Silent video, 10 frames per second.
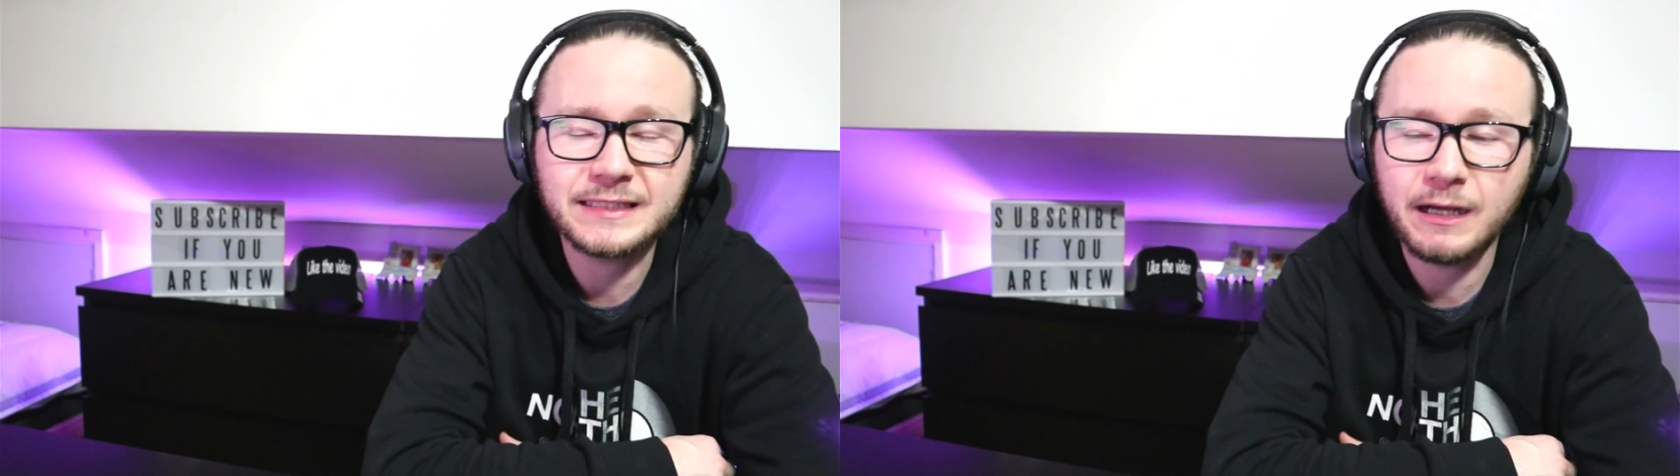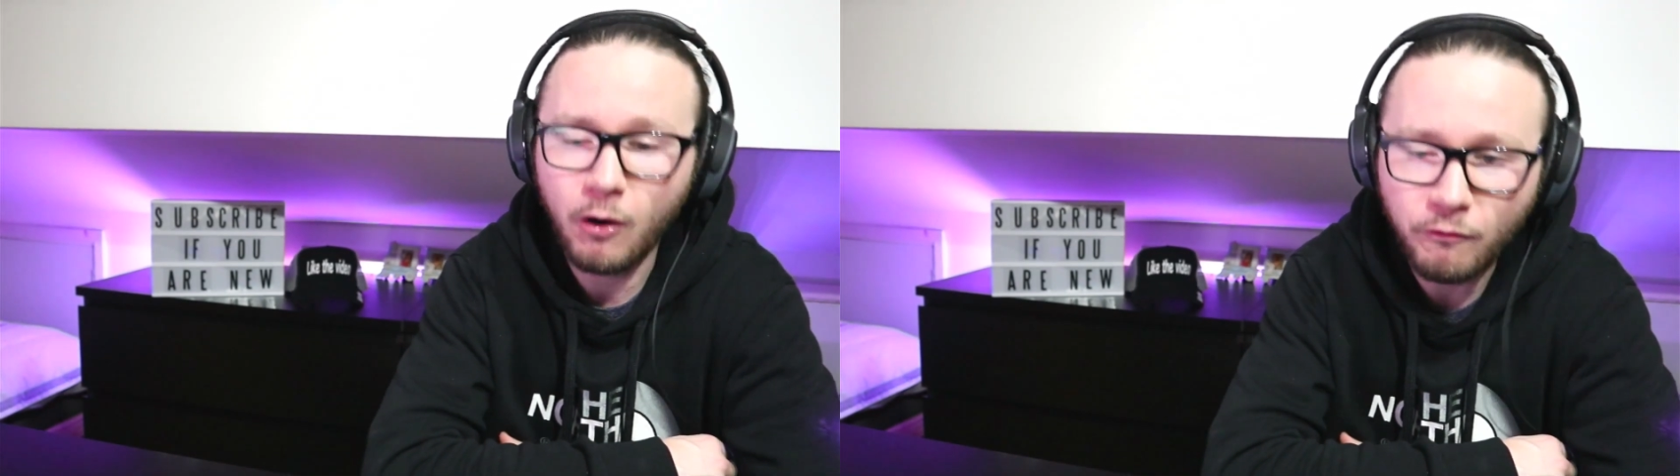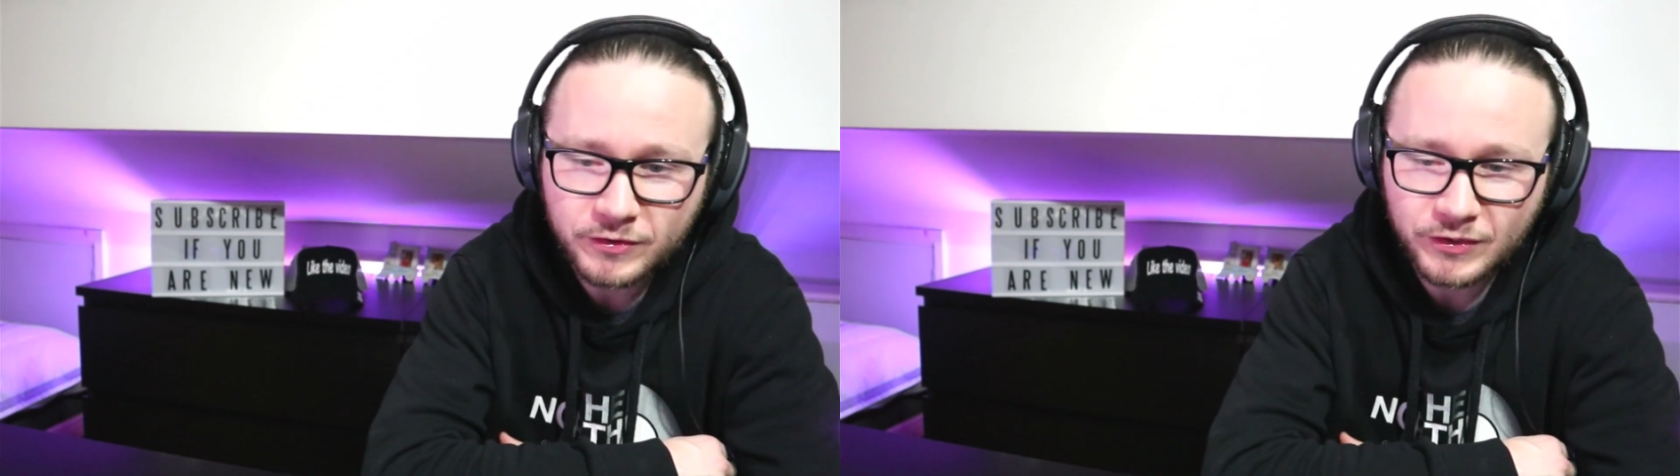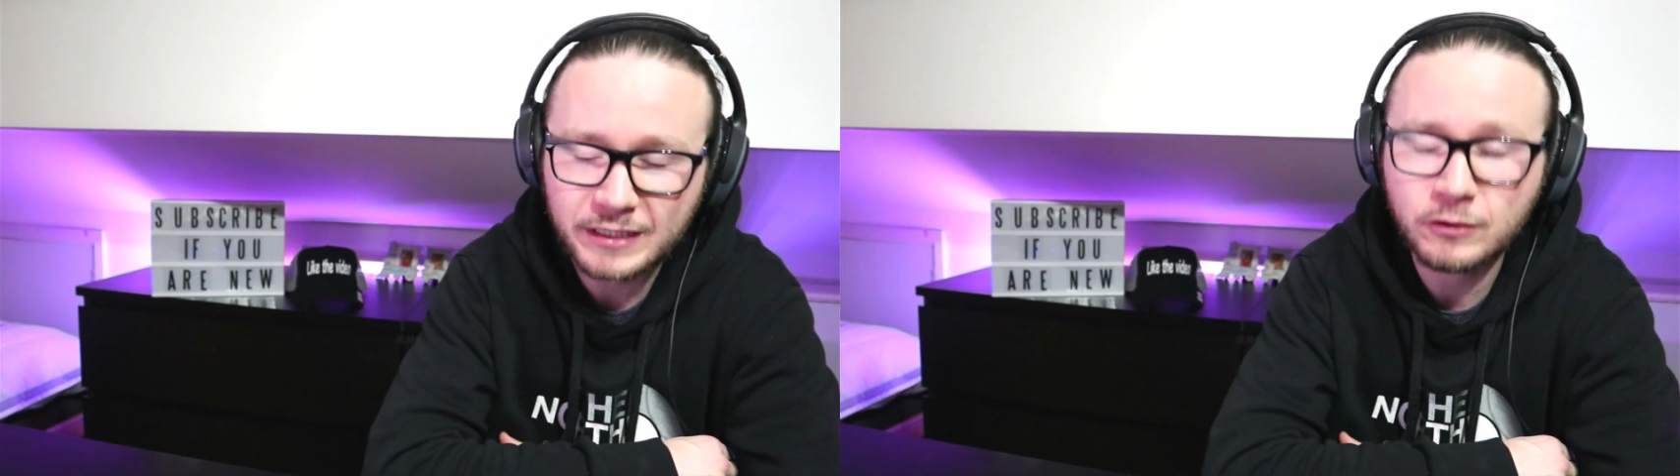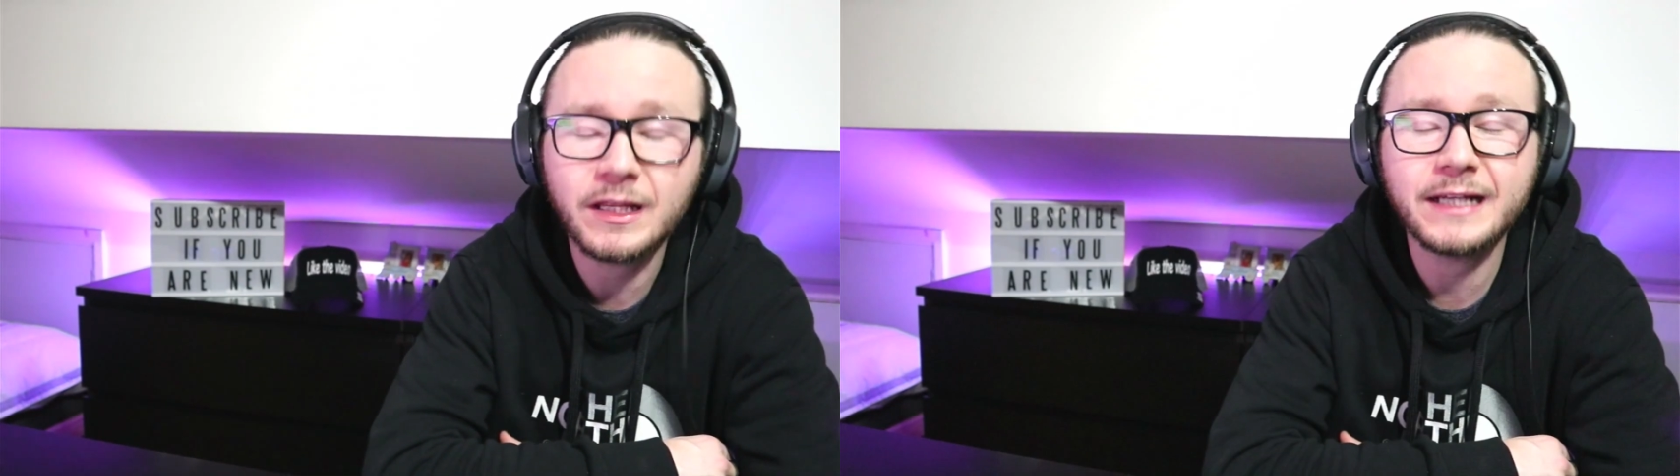Now obviously it
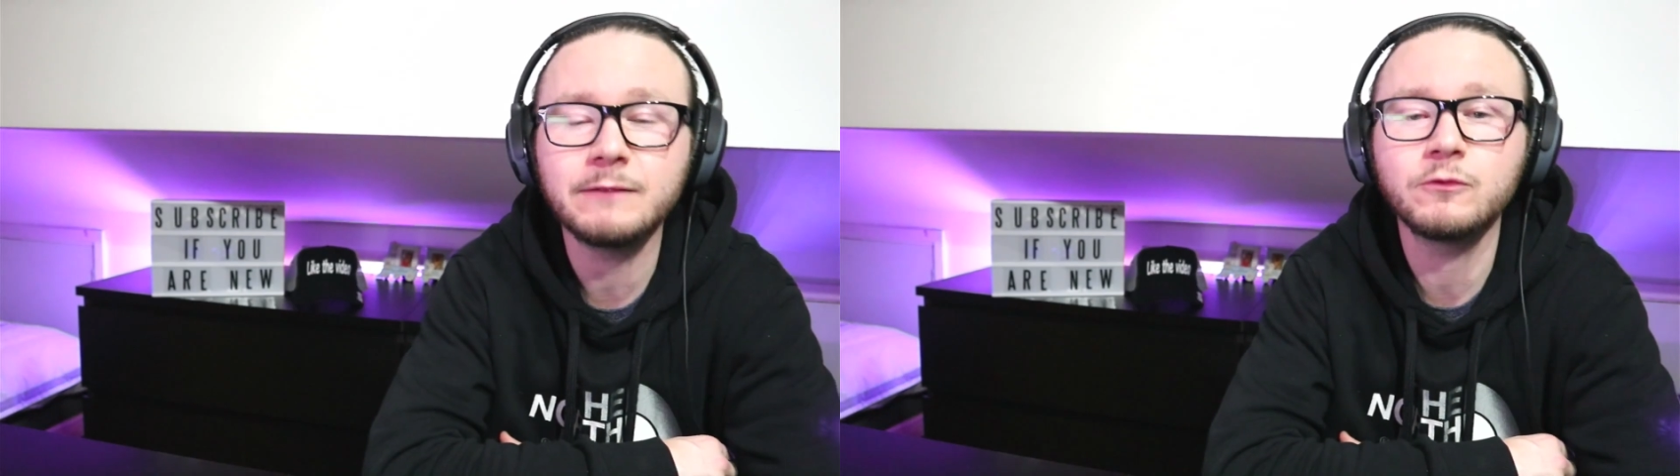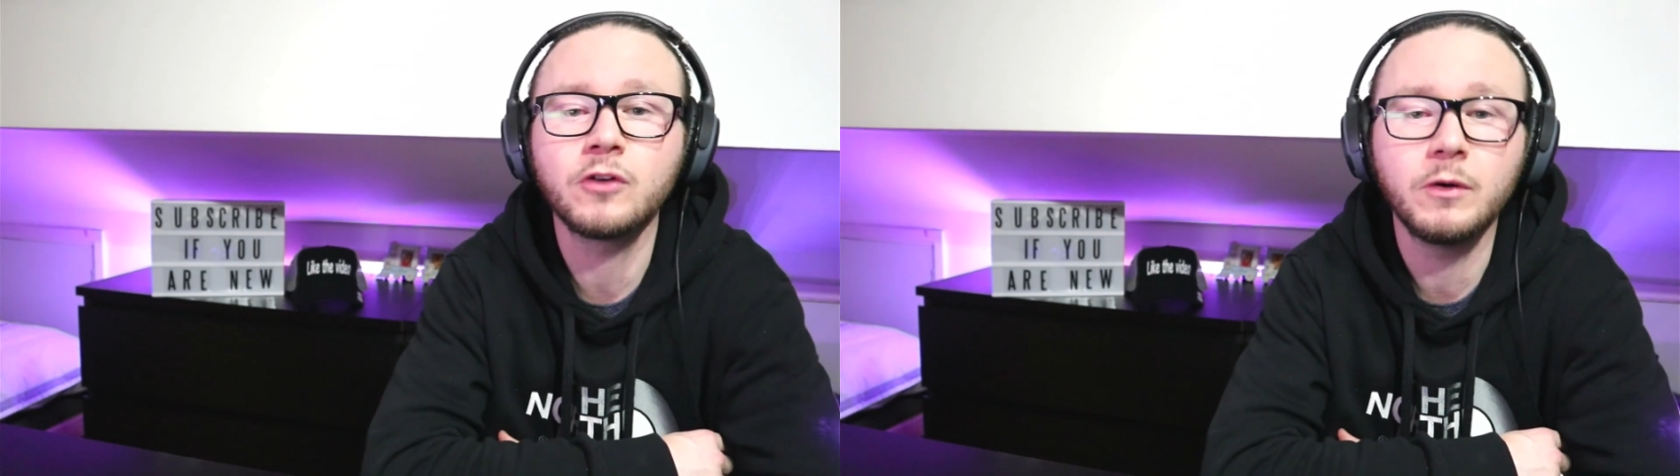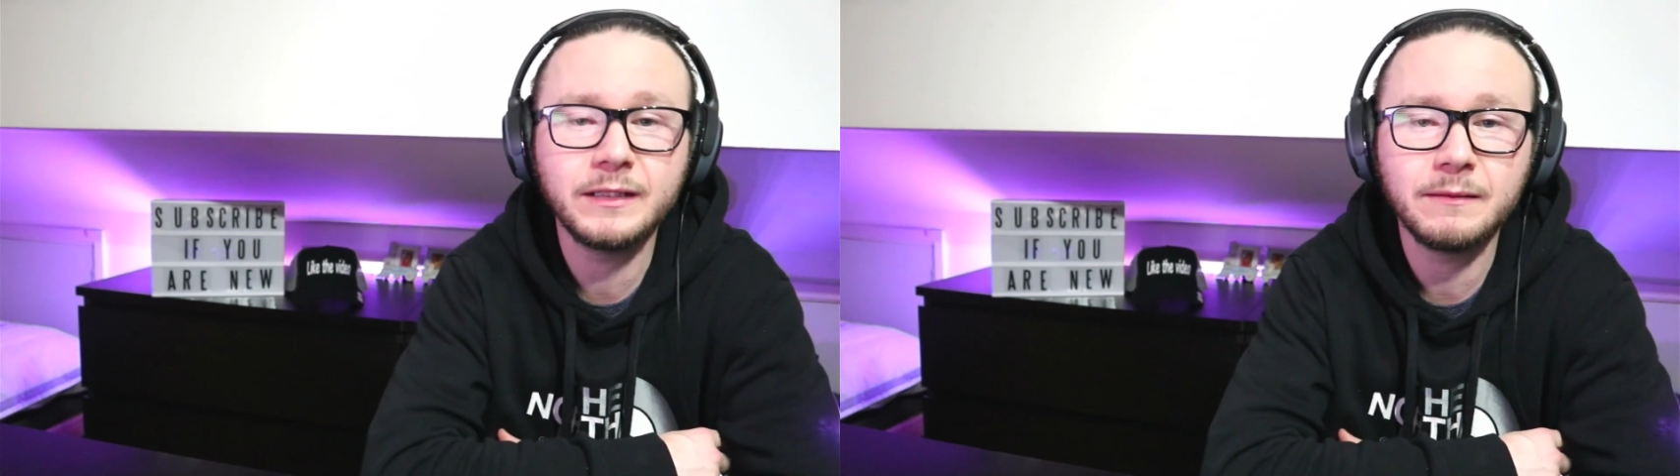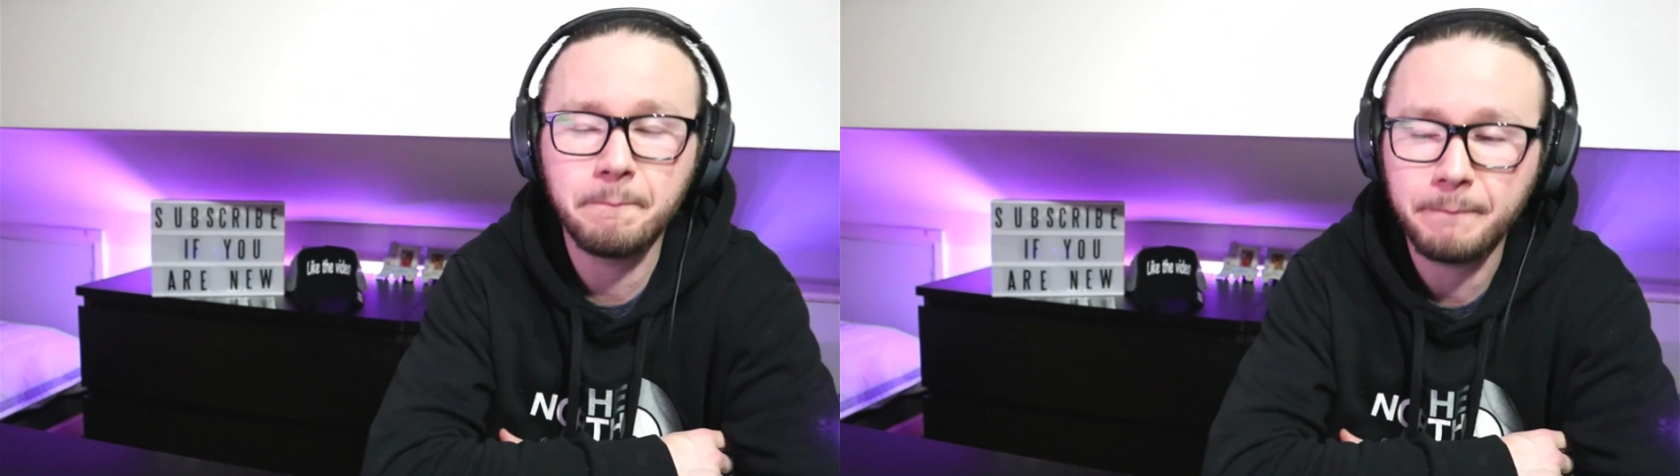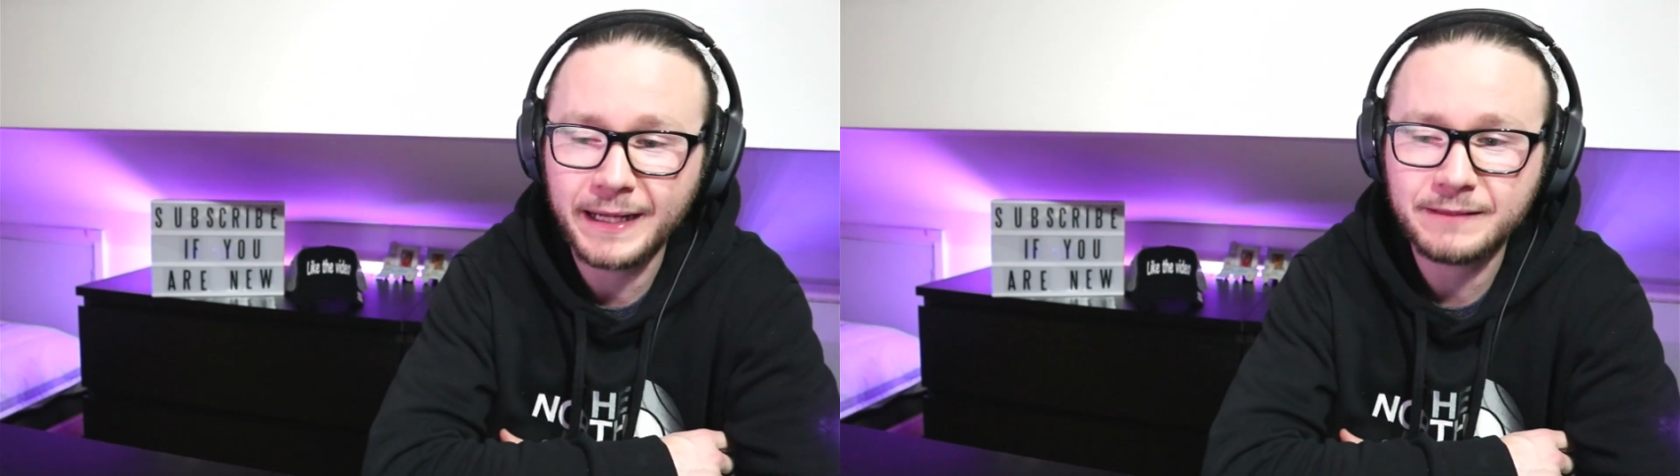looked like it was going
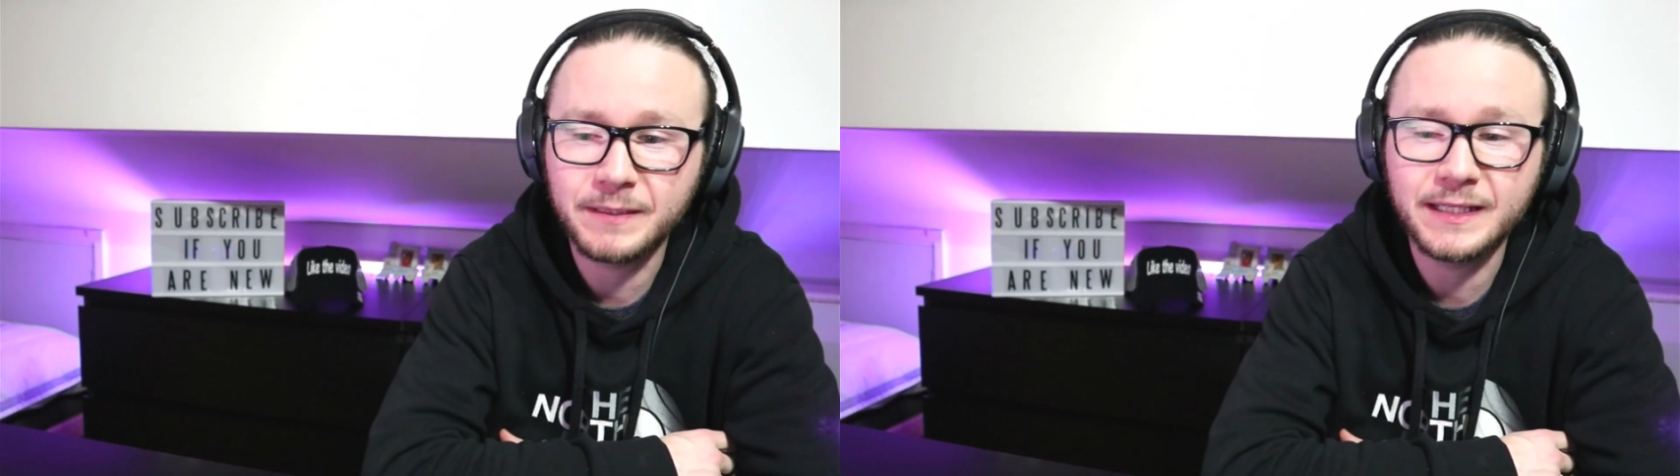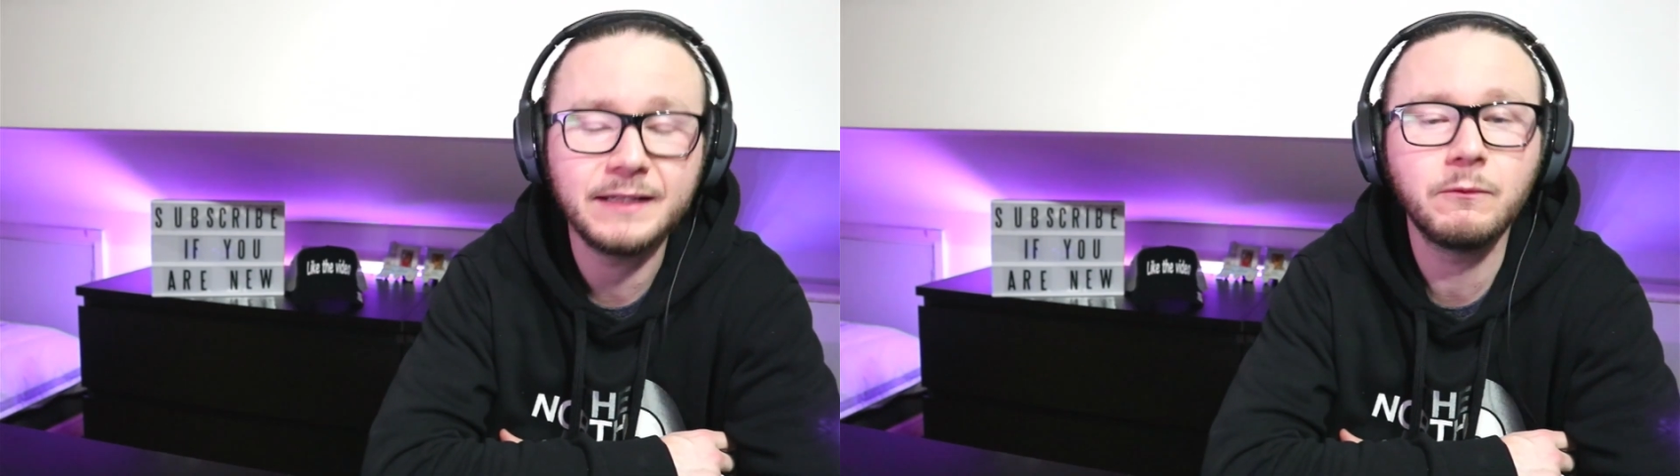bad, mate,